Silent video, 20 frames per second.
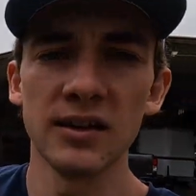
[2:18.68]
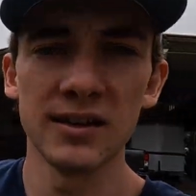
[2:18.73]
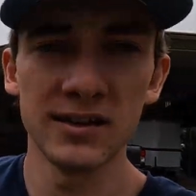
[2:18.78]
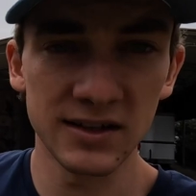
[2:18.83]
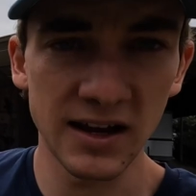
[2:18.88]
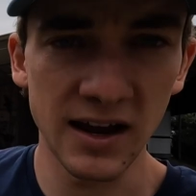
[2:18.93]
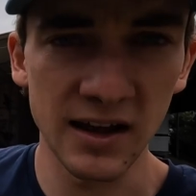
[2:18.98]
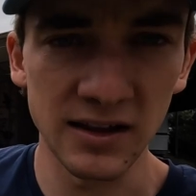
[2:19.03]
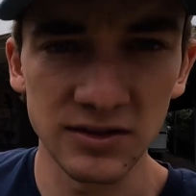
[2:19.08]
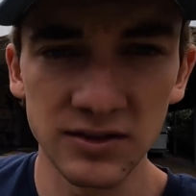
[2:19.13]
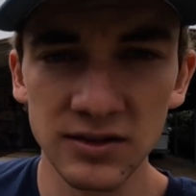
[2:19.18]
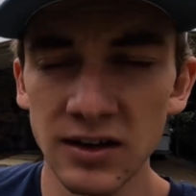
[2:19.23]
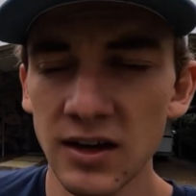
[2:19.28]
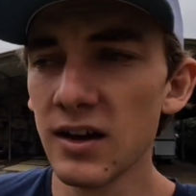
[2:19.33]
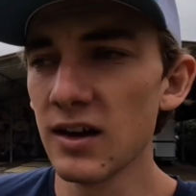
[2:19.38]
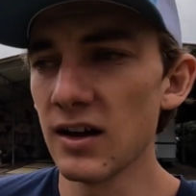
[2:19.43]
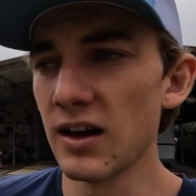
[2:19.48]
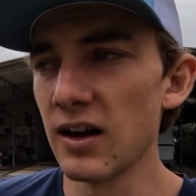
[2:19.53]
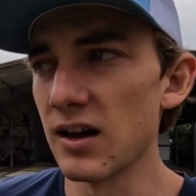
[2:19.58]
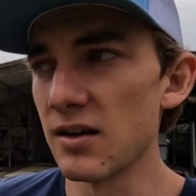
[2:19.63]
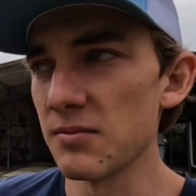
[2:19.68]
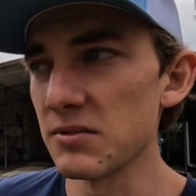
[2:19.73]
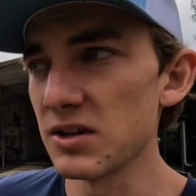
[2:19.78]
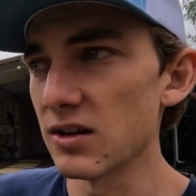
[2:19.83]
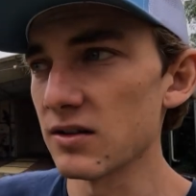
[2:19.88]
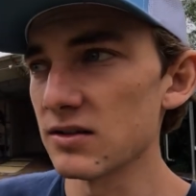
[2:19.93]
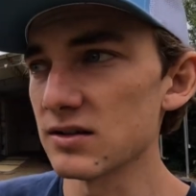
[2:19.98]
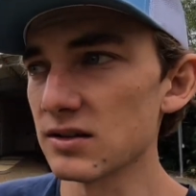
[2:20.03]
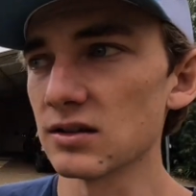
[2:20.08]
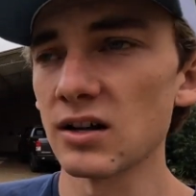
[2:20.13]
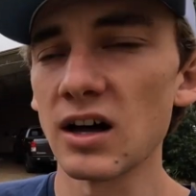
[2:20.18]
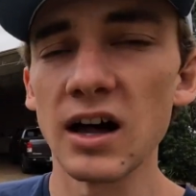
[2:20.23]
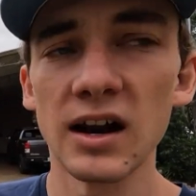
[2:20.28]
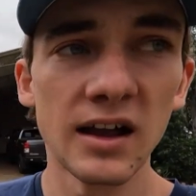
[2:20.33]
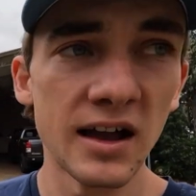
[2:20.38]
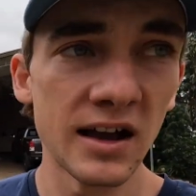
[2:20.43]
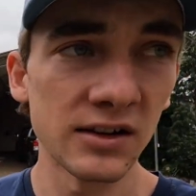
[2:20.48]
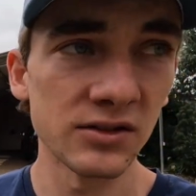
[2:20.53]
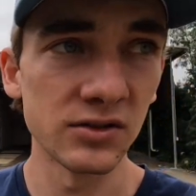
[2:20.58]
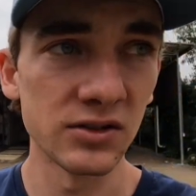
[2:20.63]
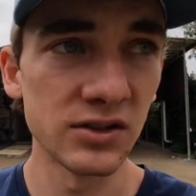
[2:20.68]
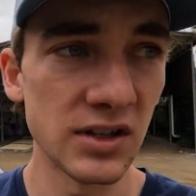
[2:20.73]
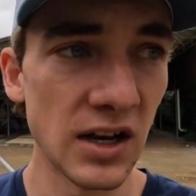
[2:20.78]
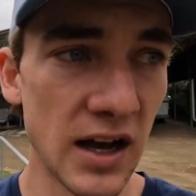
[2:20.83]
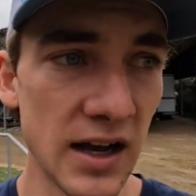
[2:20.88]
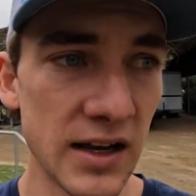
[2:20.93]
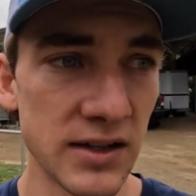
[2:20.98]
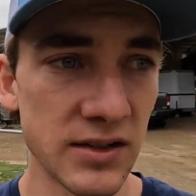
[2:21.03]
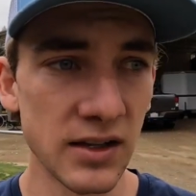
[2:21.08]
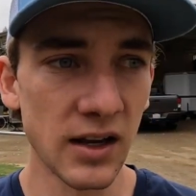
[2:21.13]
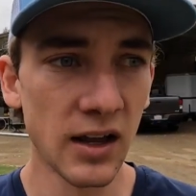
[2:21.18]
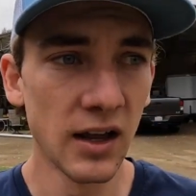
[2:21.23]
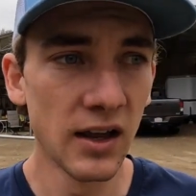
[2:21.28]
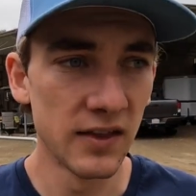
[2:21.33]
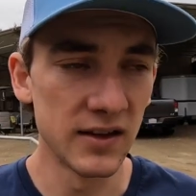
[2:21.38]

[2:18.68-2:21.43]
intense. Um, you know, it's a lot of exercise.